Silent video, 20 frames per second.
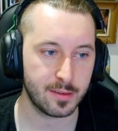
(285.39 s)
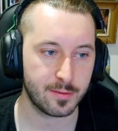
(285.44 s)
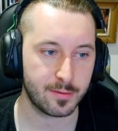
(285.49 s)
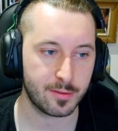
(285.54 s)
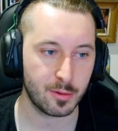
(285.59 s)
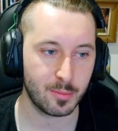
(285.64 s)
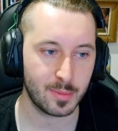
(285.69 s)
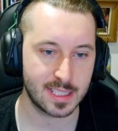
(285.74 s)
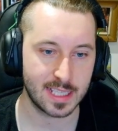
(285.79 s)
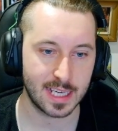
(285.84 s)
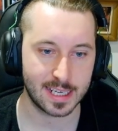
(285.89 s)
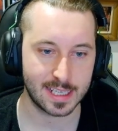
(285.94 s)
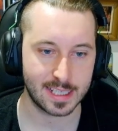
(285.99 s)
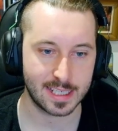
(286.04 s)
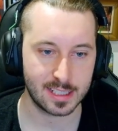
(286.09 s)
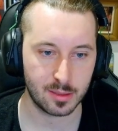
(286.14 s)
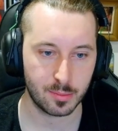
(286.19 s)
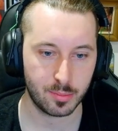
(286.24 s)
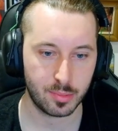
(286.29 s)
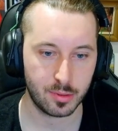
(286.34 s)
from
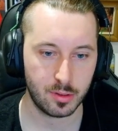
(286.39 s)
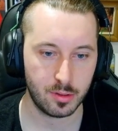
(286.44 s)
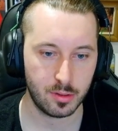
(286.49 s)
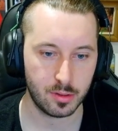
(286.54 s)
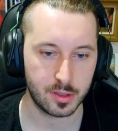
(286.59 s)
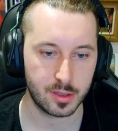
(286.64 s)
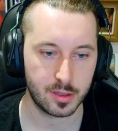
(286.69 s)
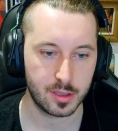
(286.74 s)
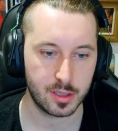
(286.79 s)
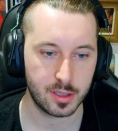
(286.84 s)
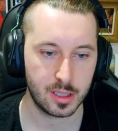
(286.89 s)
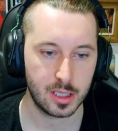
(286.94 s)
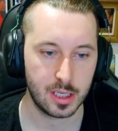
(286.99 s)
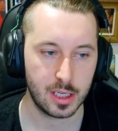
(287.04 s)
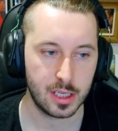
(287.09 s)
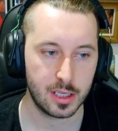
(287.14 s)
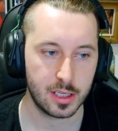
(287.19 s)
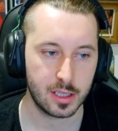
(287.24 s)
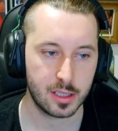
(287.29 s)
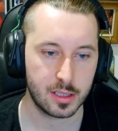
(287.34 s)
attacking the pawn.
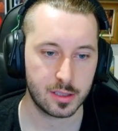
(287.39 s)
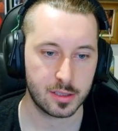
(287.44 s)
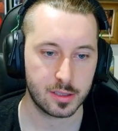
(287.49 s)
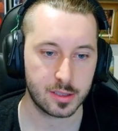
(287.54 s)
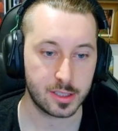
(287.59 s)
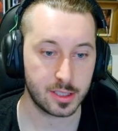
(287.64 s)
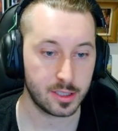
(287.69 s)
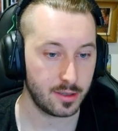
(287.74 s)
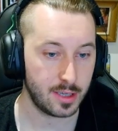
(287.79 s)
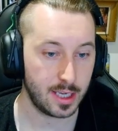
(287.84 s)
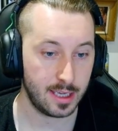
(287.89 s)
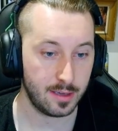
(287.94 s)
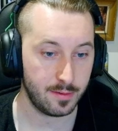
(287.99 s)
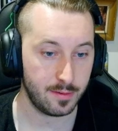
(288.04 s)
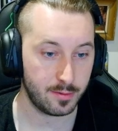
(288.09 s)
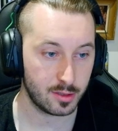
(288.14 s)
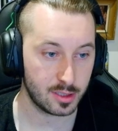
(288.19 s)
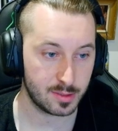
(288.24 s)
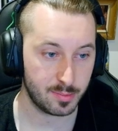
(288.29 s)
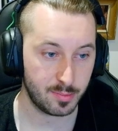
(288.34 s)
So
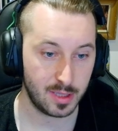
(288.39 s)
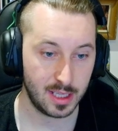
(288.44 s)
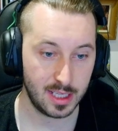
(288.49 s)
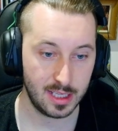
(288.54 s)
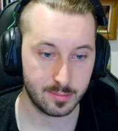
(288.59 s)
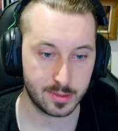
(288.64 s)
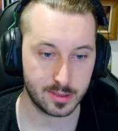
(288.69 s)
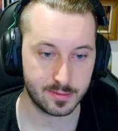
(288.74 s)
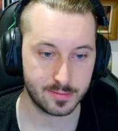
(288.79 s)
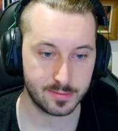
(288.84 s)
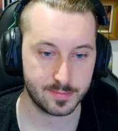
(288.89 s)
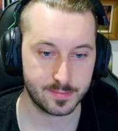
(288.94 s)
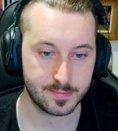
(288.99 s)
e4 is playable.